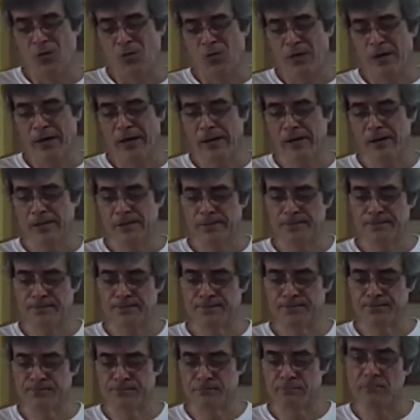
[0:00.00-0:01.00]
Well,
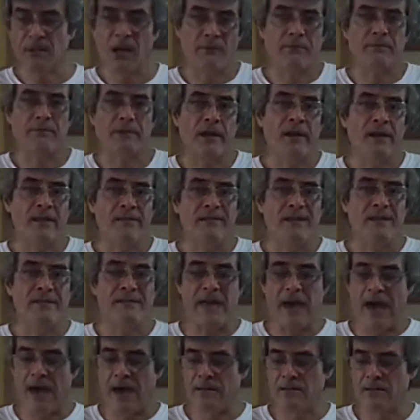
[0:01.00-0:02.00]
no, he did
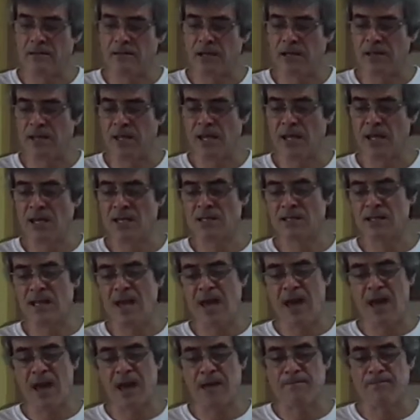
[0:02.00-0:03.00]
that. The thing is
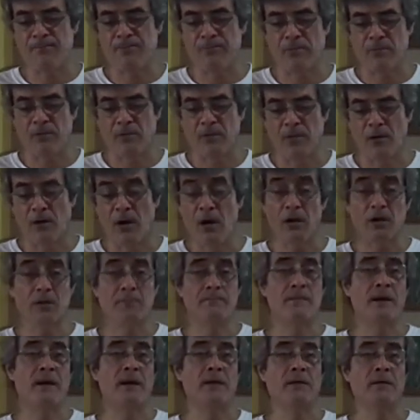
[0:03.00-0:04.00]
that
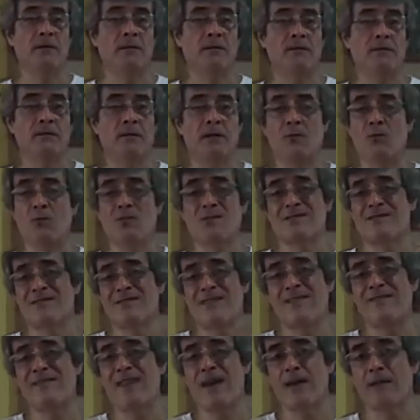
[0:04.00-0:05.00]
Hawkman, he was
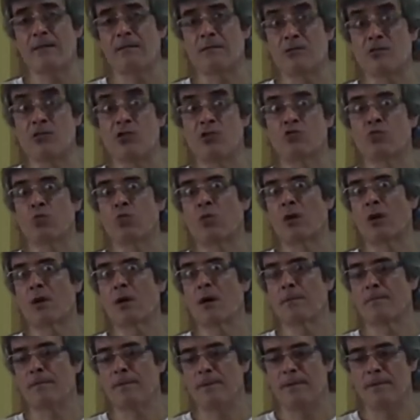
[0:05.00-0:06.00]
not dead. He just woke
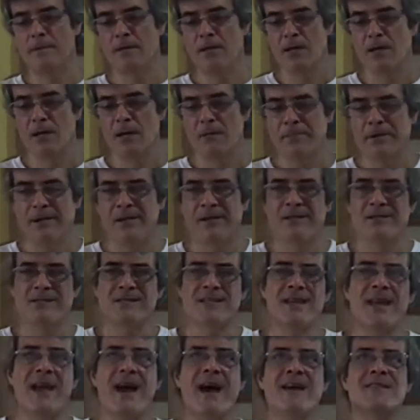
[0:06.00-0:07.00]
up because
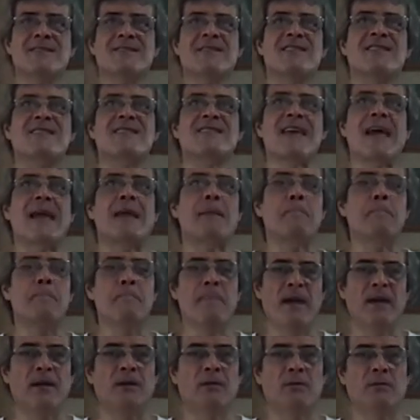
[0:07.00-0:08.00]
he has a psych
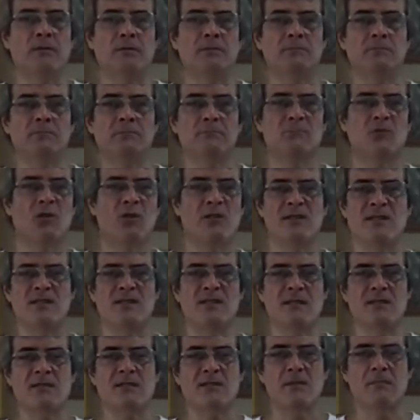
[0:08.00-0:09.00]
metal on his
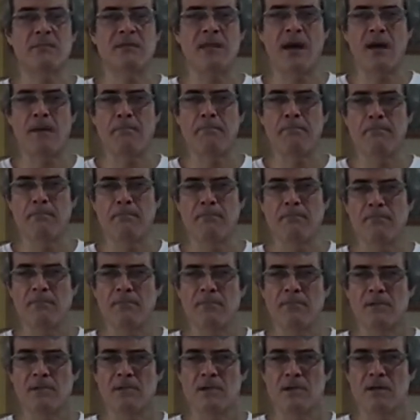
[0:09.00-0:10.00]
system that, um,
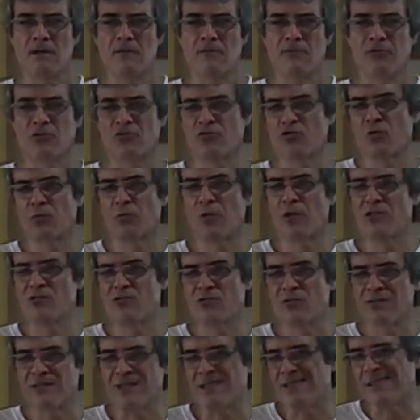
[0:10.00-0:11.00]
for some
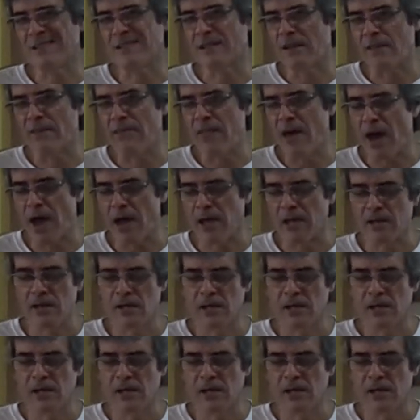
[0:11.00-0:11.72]
reason, he cannot die.